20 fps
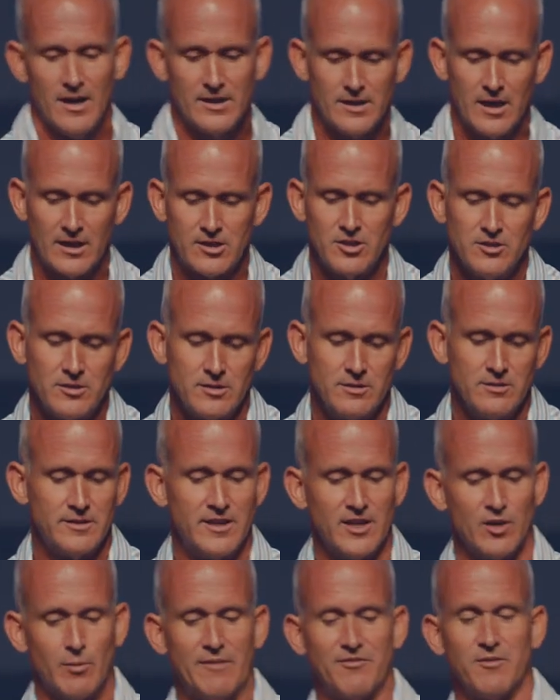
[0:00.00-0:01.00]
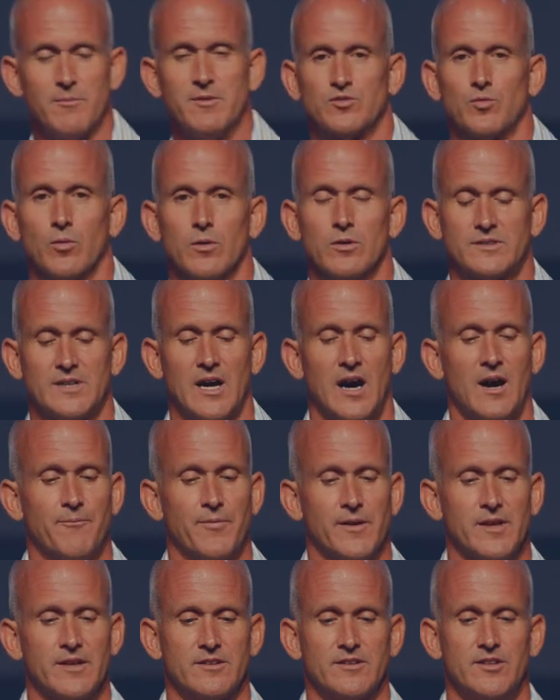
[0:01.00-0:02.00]
I couldn't get away from this word
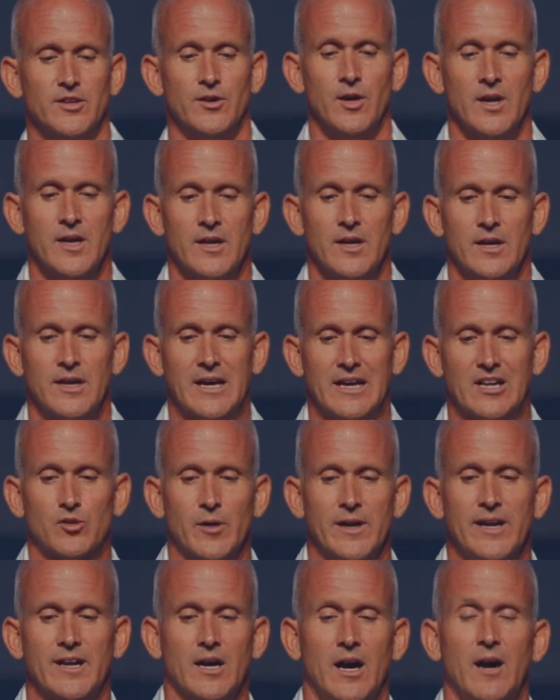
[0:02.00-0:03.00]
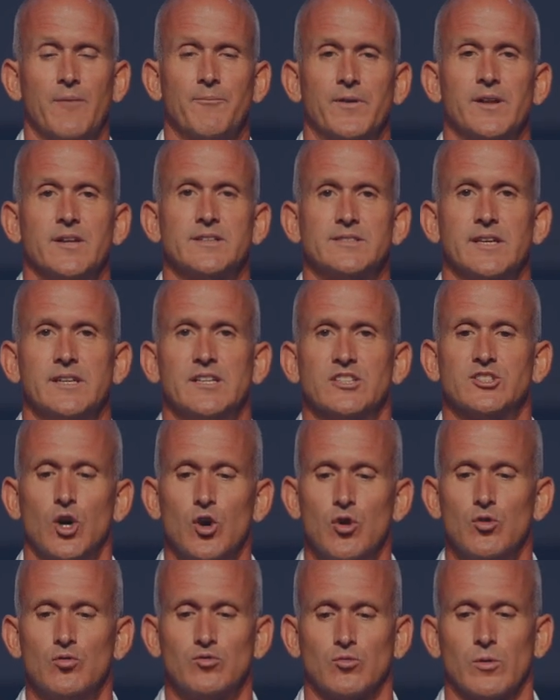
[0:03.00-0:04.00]
confidence, too. He had great confidence in his
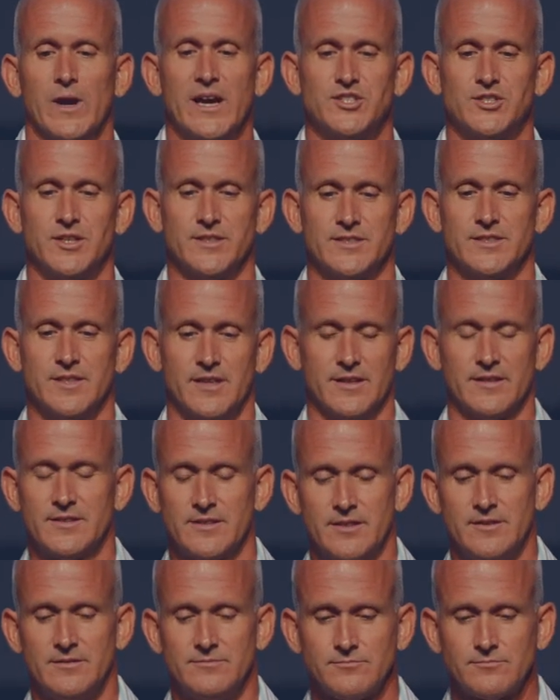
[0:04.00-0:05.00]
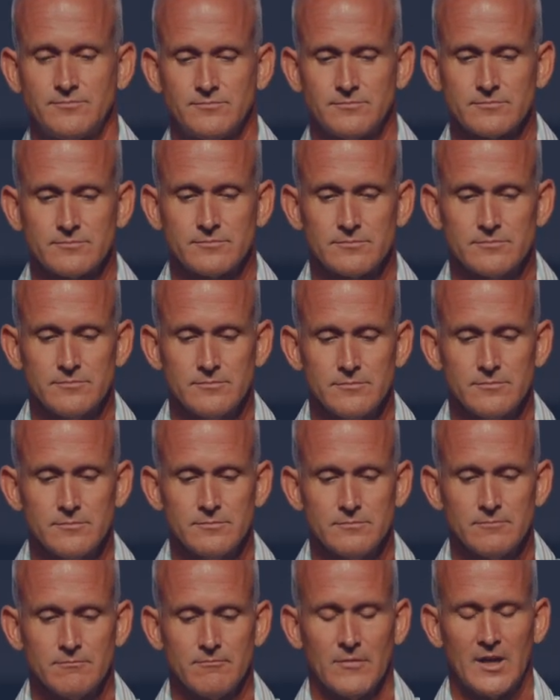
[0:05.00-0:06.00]
own righteousness.
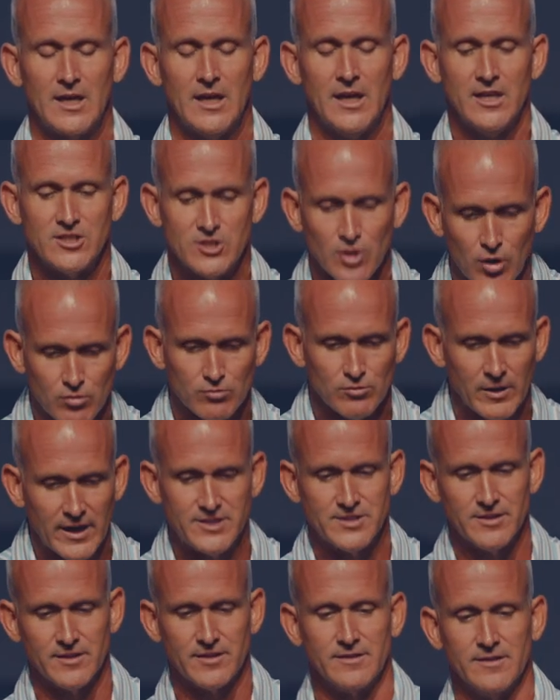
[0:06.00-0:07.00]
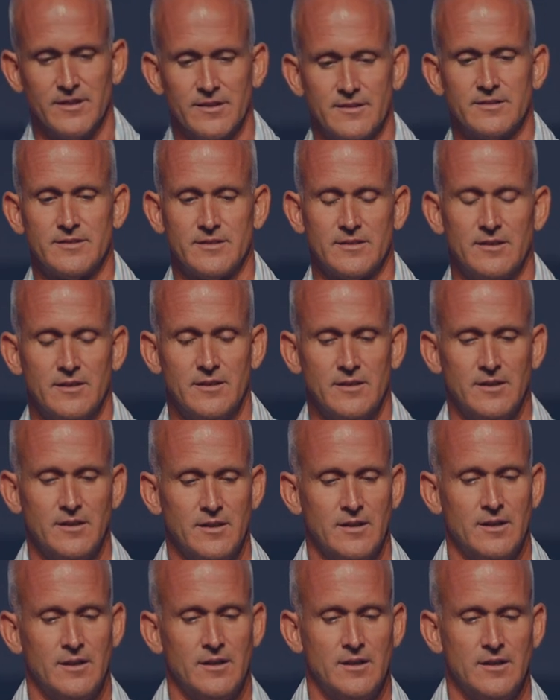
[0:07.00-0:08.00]
His own righteousness.
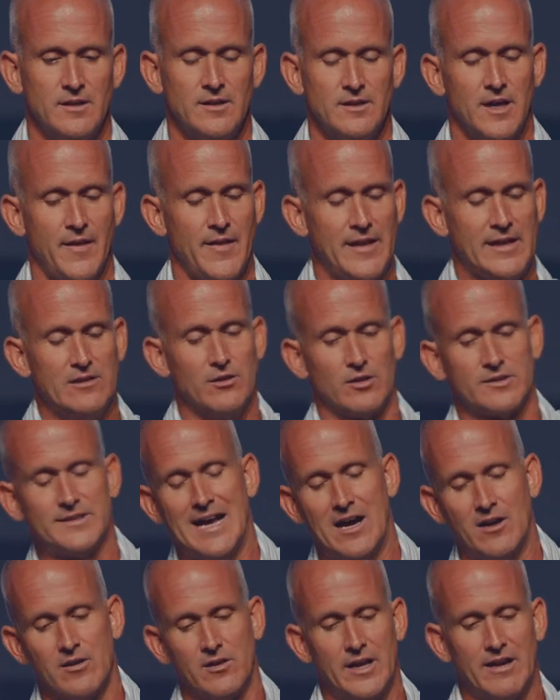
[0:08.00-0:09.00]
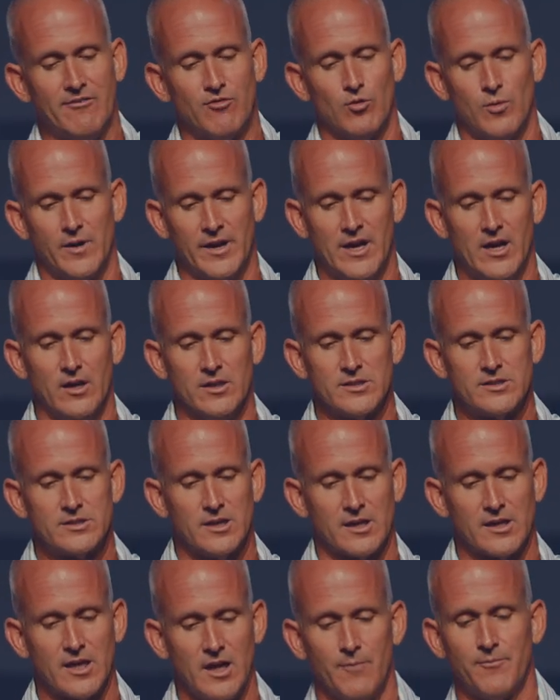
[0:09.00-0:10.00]
And then he looked down on everyone else.
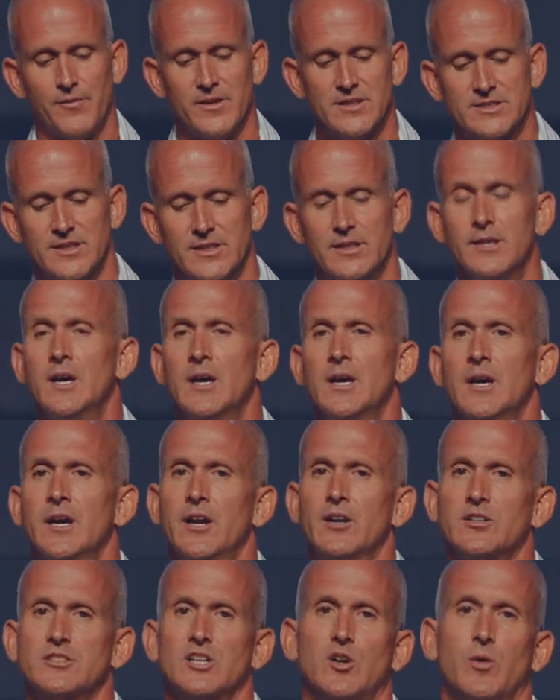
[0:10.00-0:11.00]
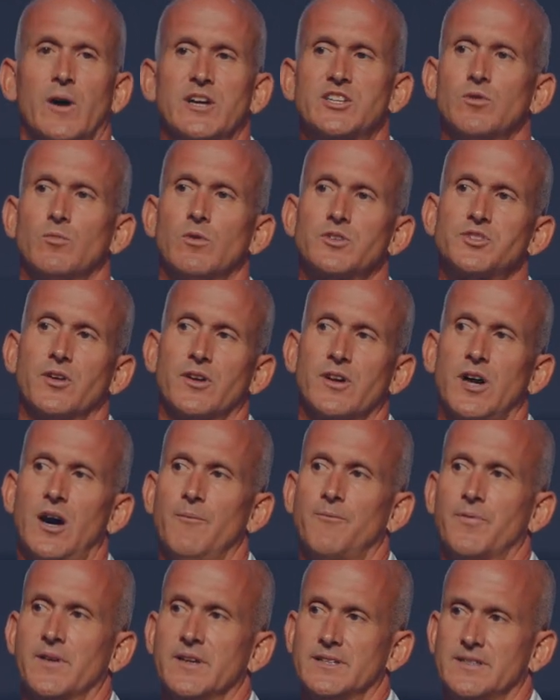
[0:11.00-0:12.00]
The confidence in, here's a question, what's your
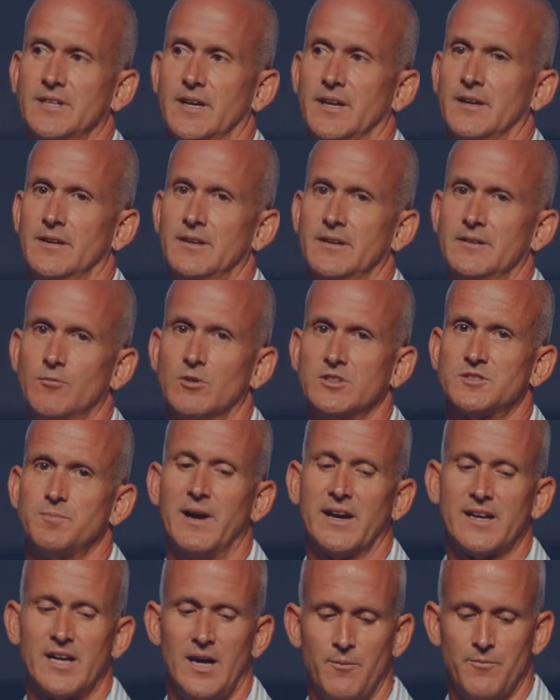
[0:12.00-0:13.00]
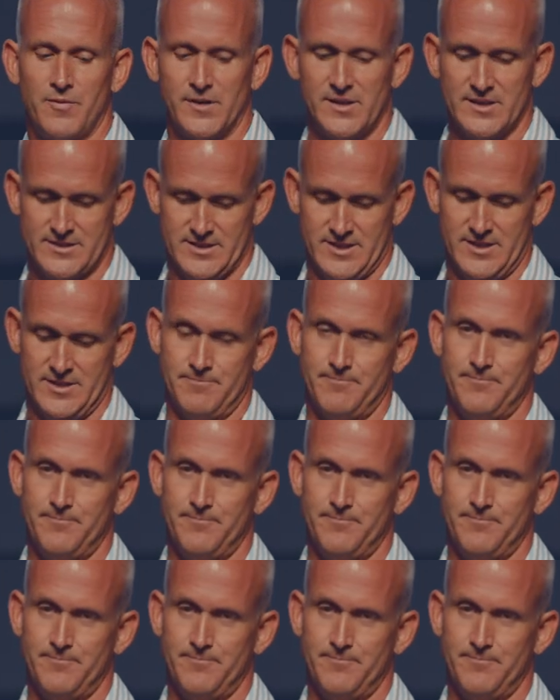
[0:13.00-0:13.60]
confidence in? What's my confidence in?